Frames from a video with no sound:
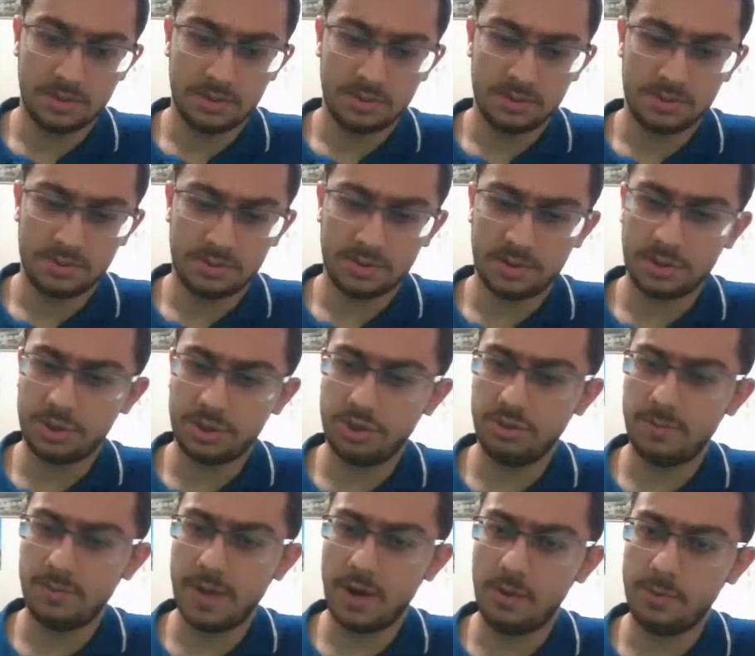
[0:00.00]
So the
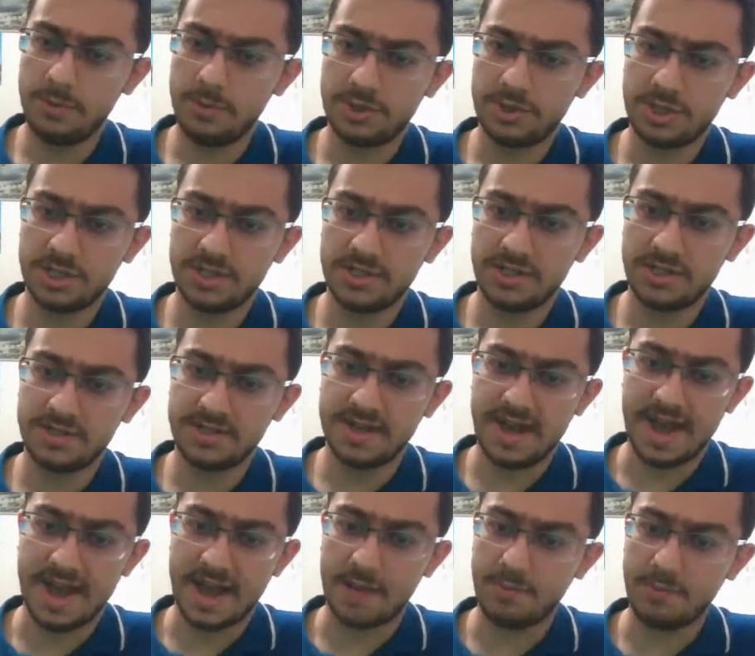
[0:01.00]
shoot power boost just doesn't
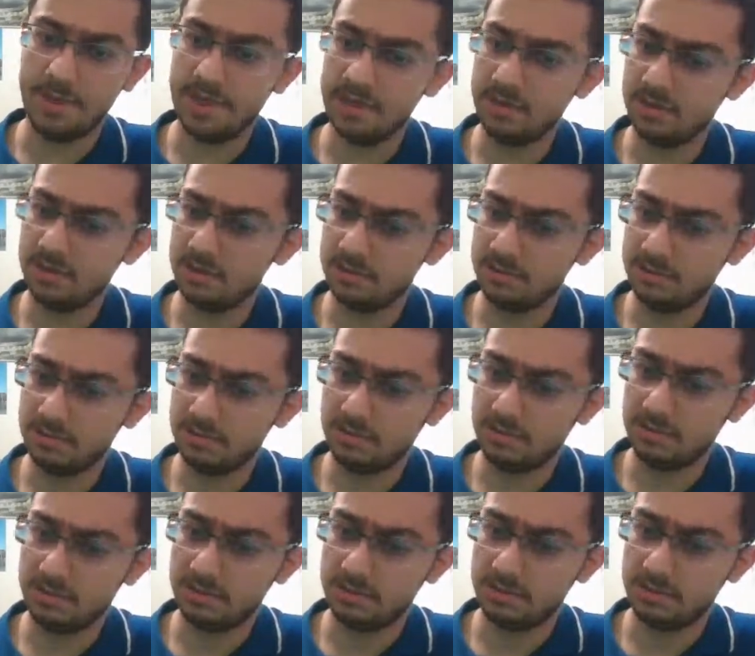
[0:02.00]
happen?
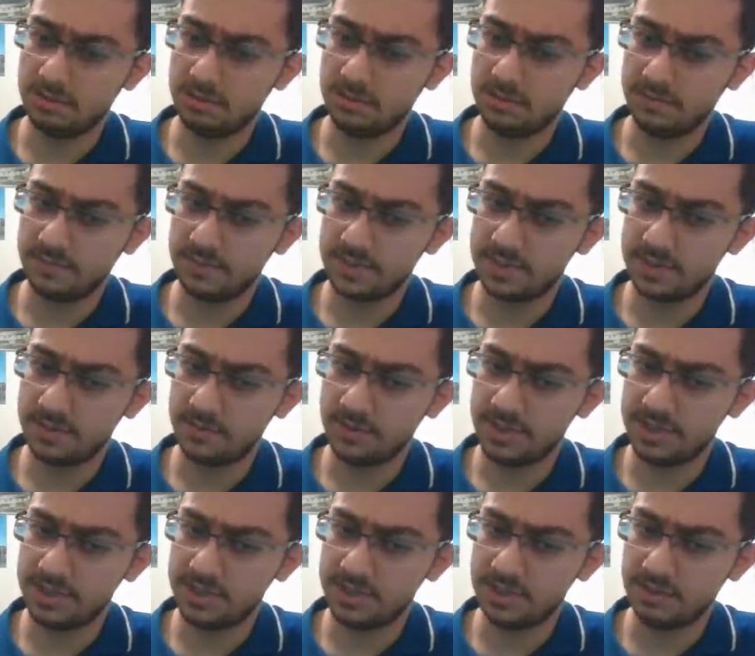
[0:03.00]
For some
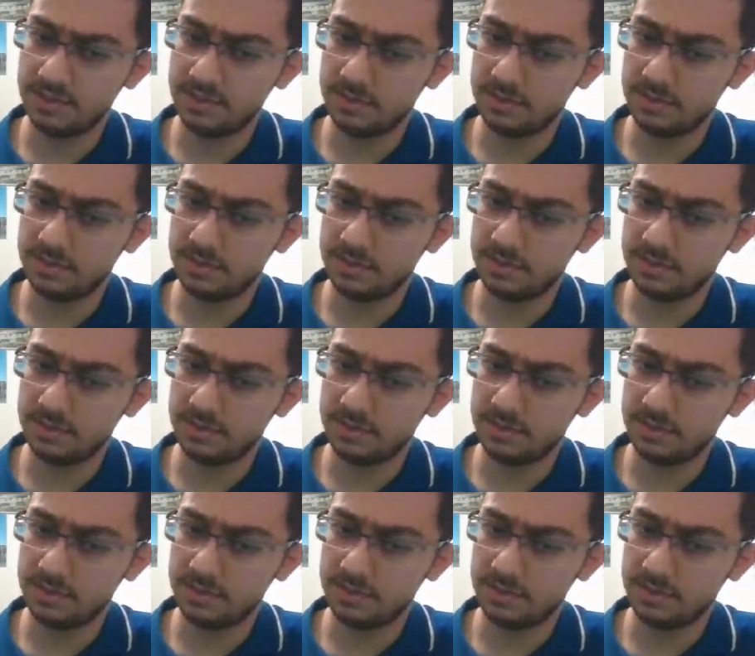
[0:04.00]
reason?